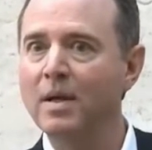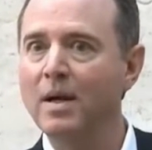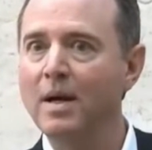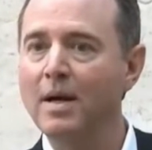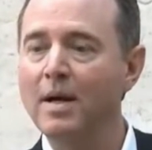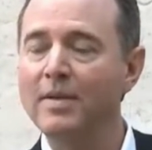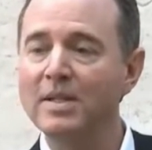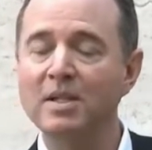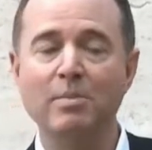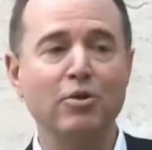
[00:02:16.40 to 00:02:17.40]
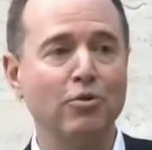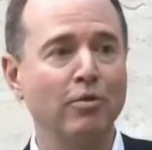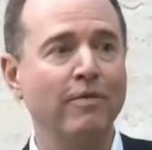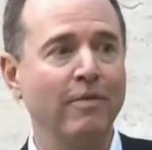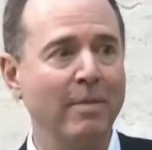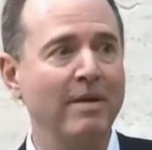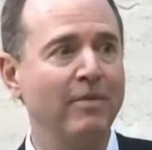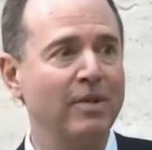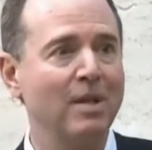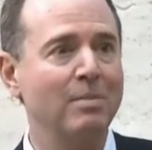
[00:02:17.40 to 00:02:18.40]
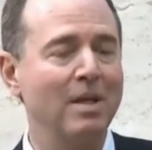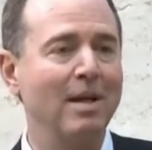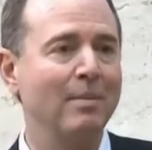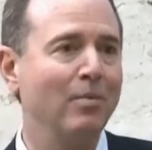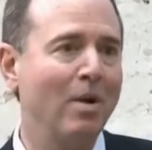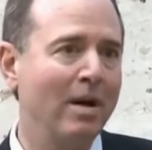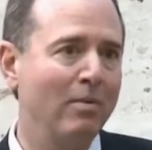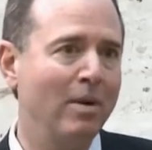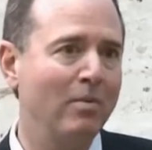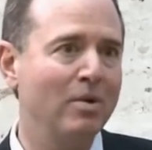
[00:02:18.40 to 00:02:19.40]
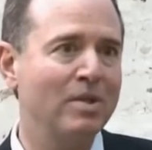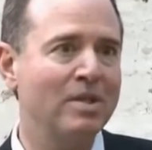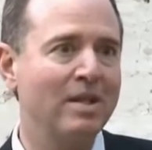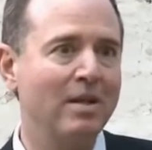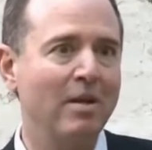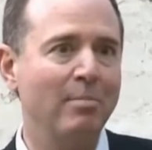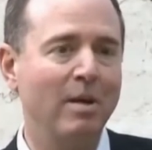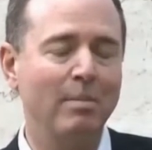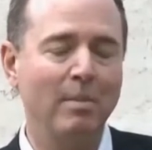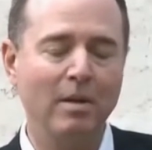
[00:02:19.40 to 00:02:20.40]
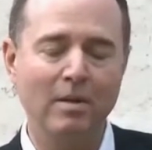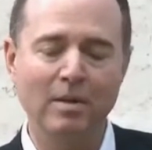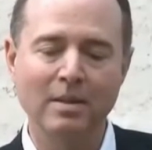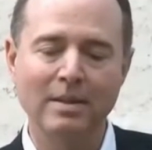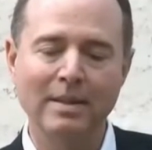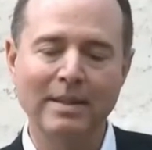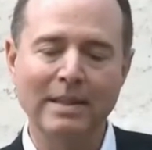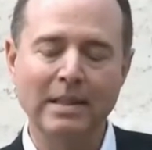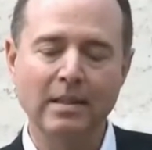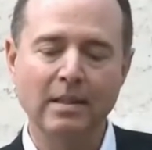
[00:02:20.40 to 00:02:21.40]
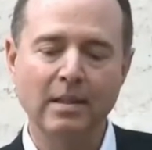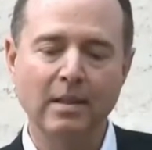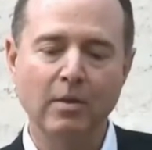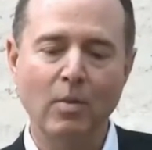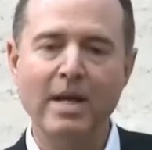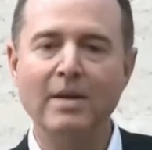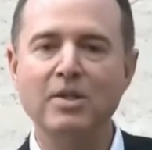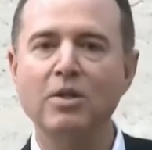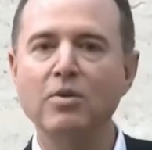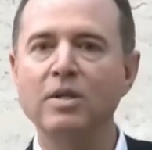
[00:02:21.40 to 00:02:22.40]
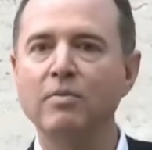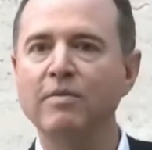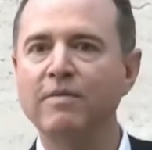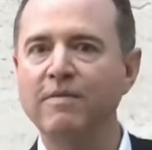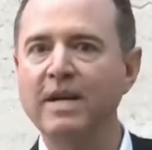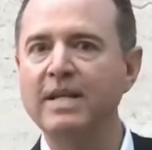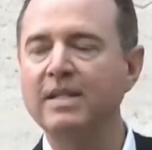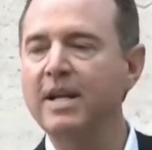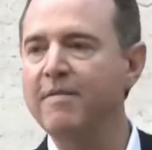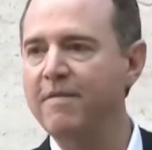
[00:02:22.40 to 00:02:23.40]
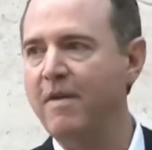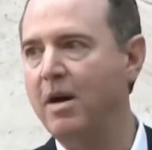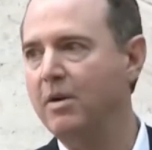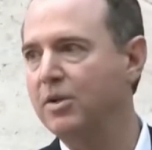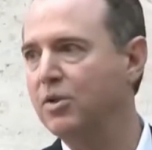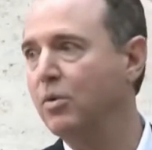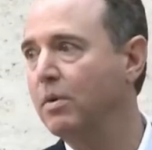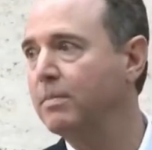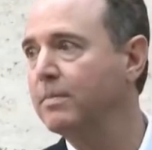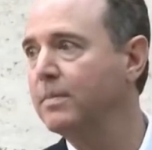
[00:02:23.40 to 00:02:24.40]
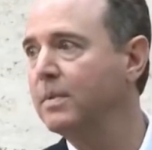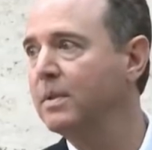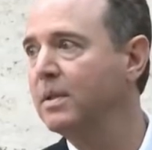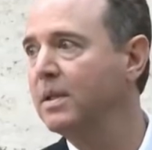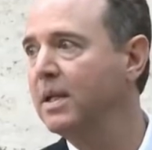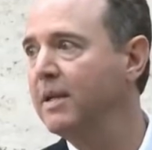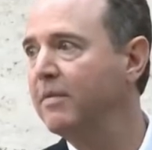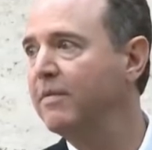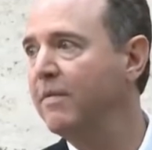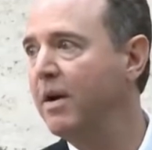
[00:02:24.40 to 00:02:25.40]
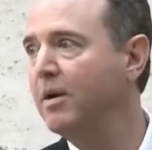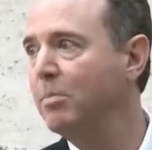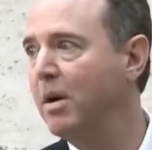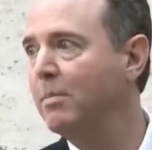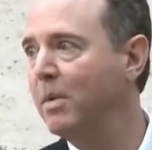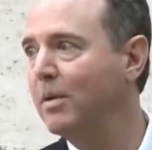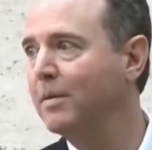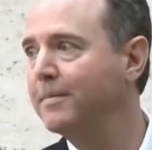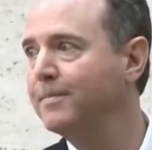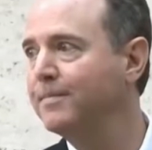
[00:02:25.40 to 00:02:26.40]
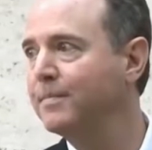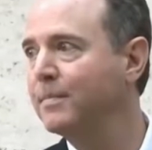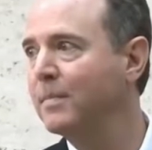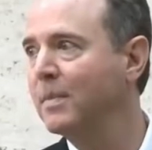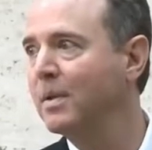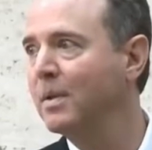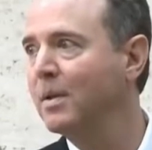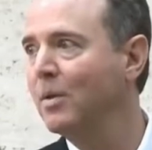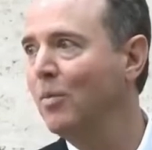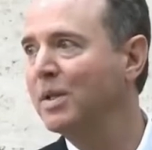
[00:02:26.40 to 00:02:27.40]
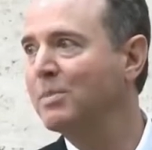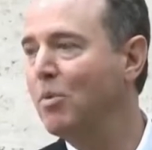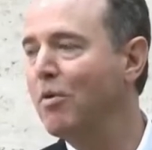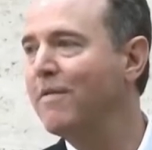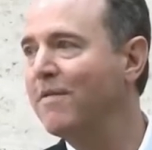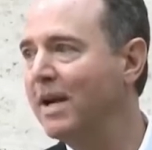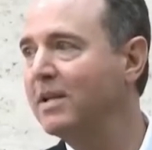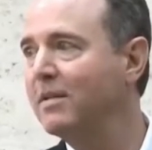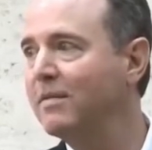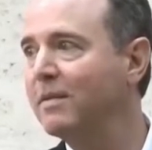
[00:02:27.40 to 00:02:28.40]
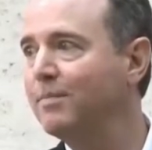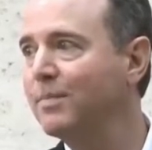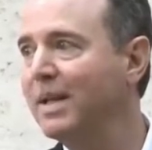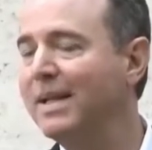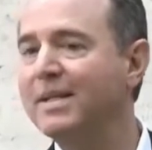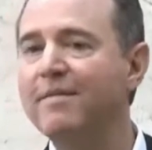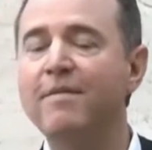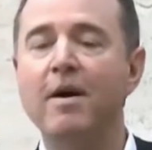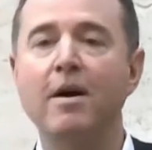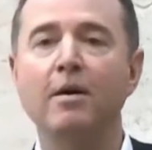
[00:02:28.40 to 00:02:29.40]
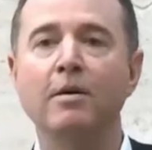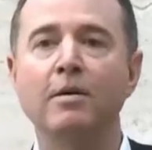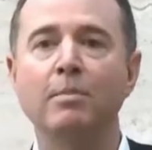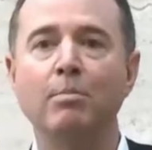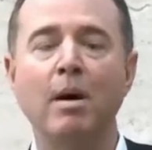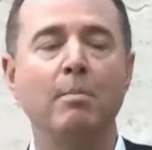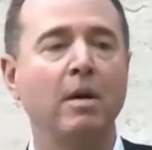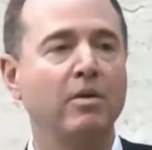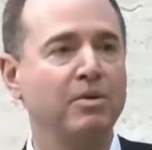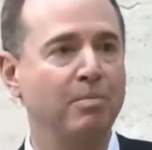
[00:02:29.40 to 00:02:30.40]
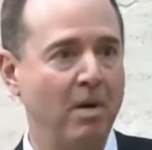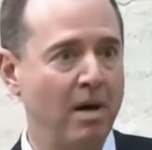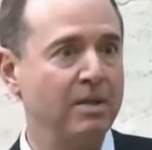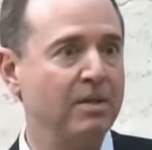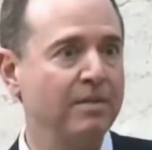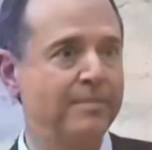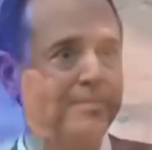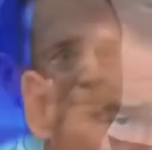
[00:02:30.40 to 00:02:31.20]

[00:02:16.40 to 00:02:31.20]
Uh, this has been true for me for some time. And why Rod Rosenstein and not Bob Mueller? The White House knows it would face a firestorm if it fired Bob Mueller. What's more effective is to fire Bob Mueller's boss.